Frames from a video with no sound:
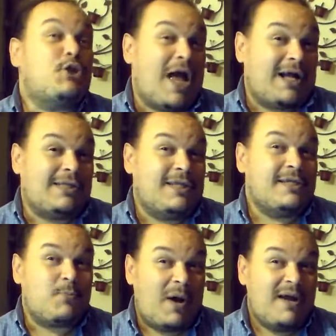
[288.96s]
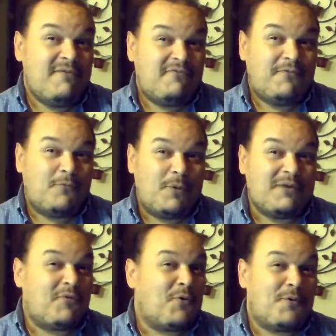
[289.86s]
Jacqueline, his wife,
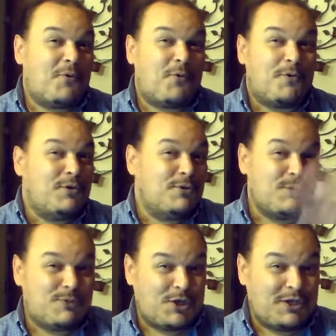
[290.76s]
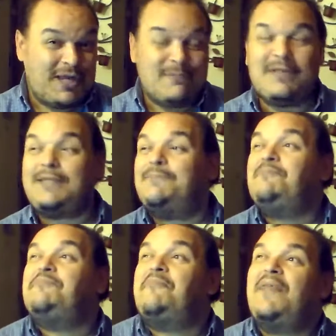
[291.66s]
whatever her YouTube channel name is.
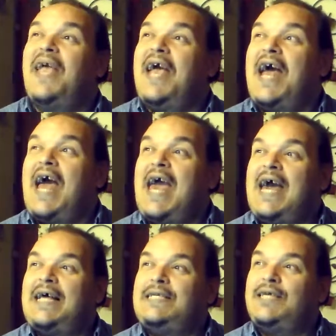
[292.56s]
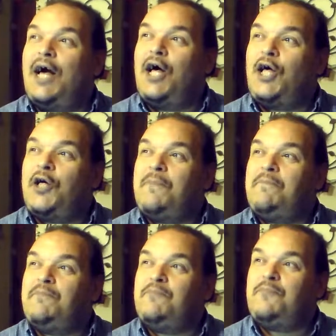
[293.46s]
And
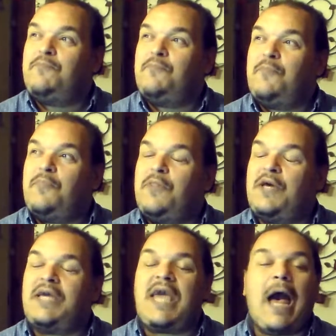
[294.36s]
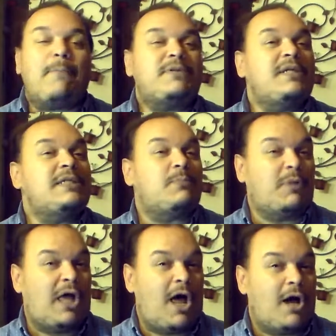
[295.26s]
um, the captain's
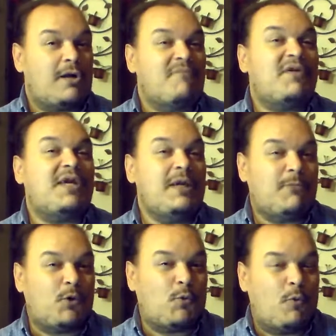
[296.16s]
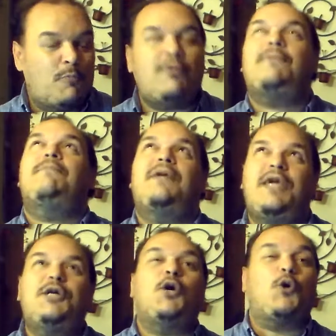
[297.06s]
blog of the Geek Group.
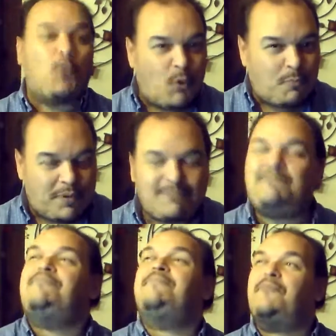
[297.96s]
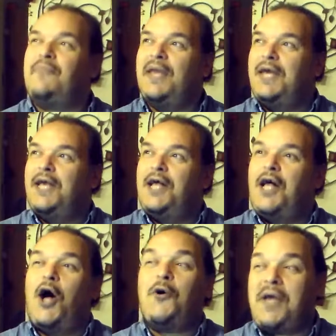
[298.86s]
Geek Group
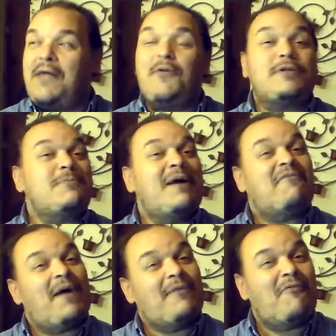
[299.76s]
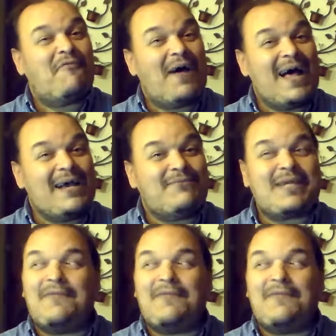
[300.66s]
Okay, those are my five of fives.